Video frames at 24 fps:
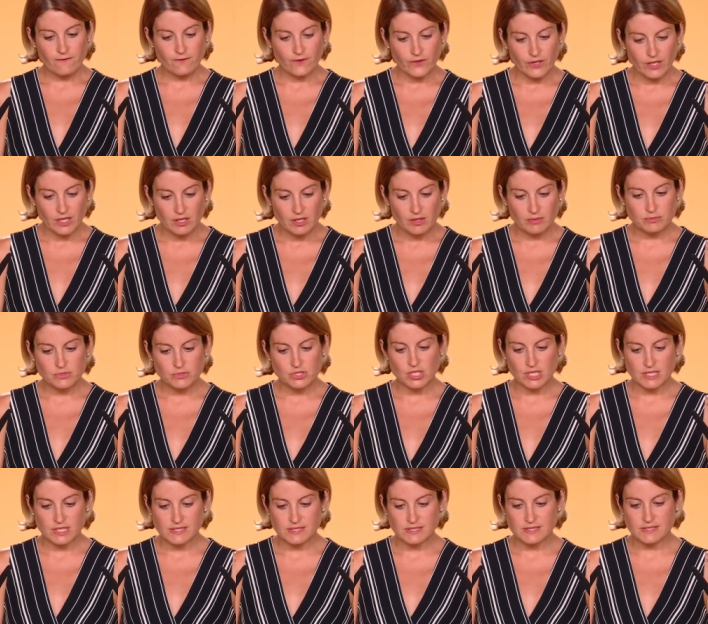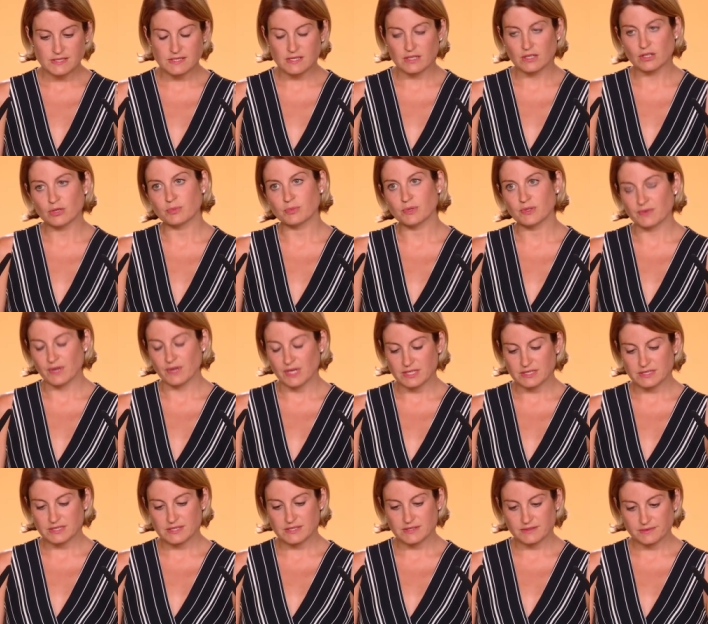freedom, justice, and human
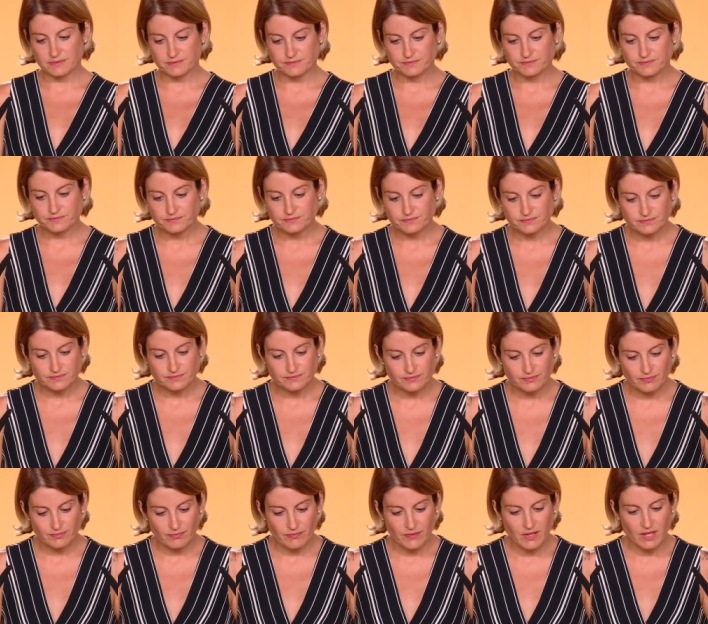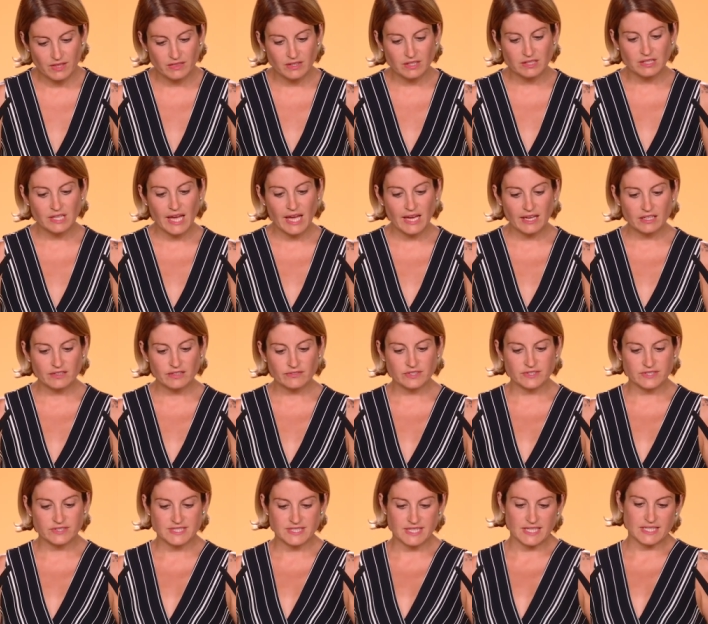rights. The lack
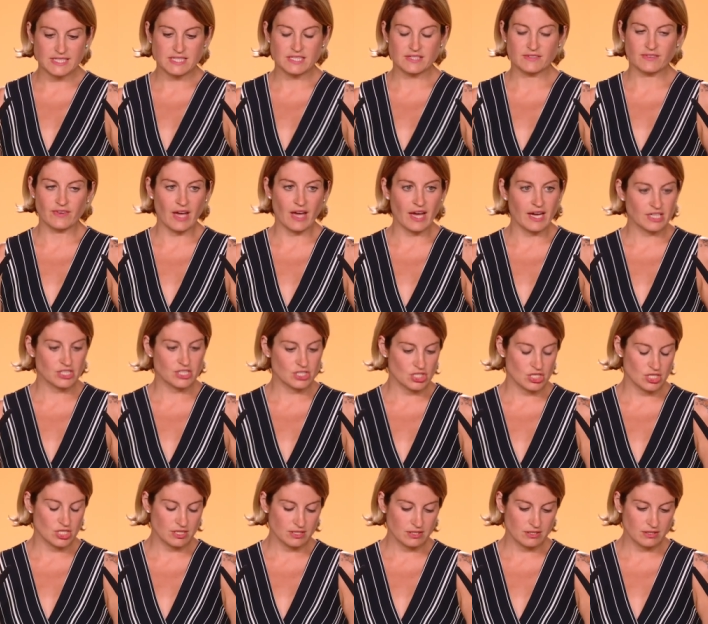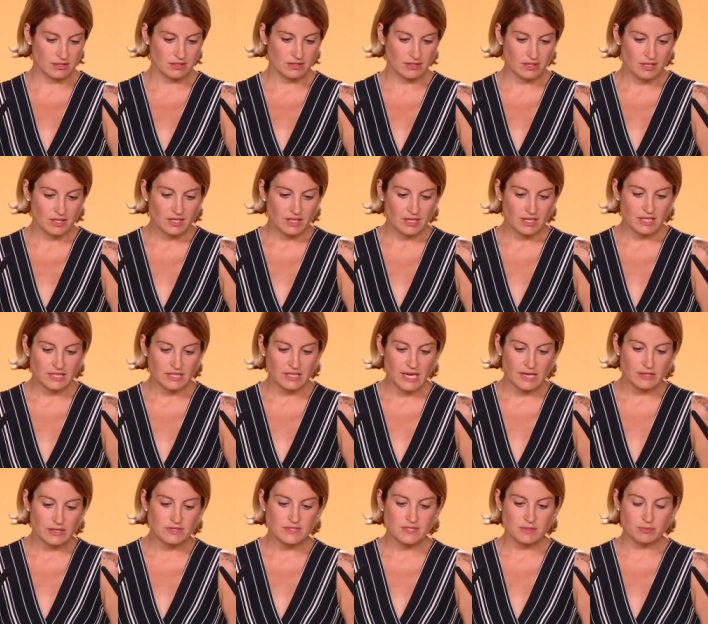of decisive action
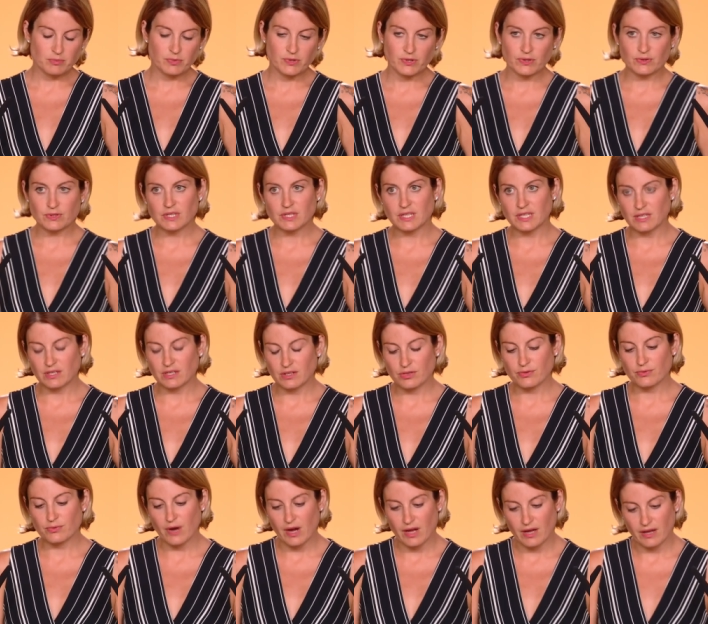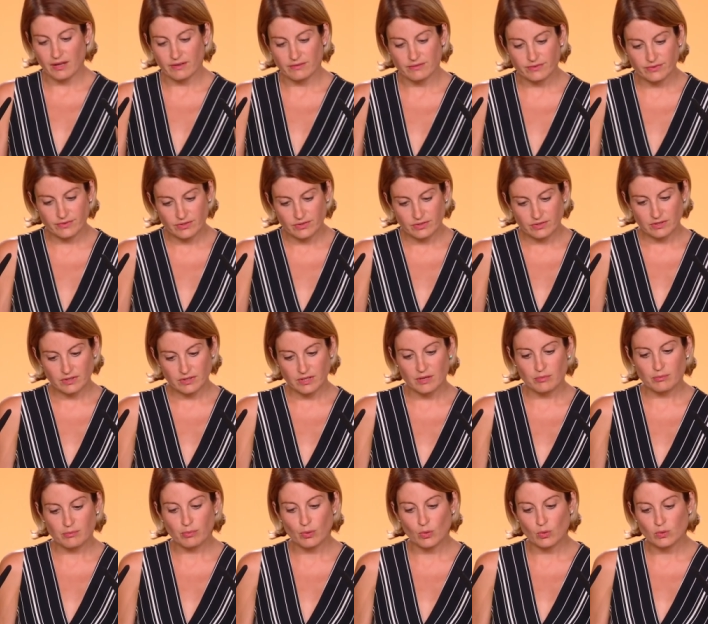allows impunity to thrive,
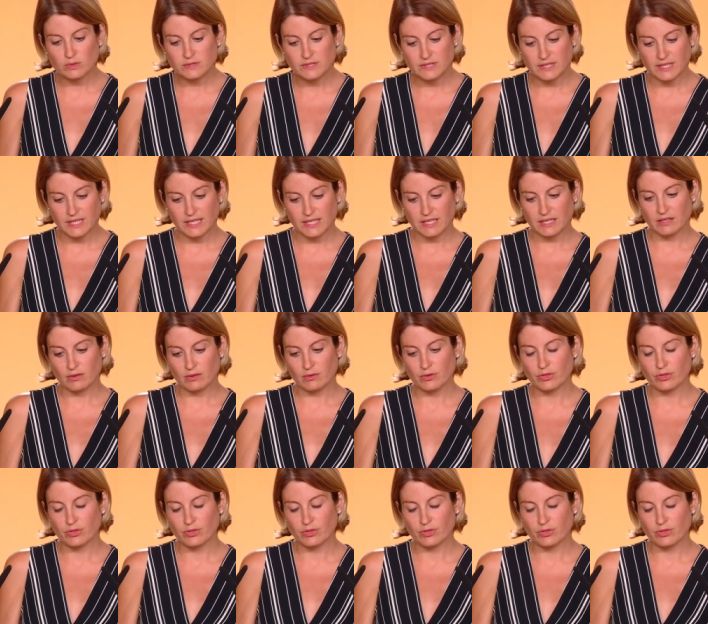emboldening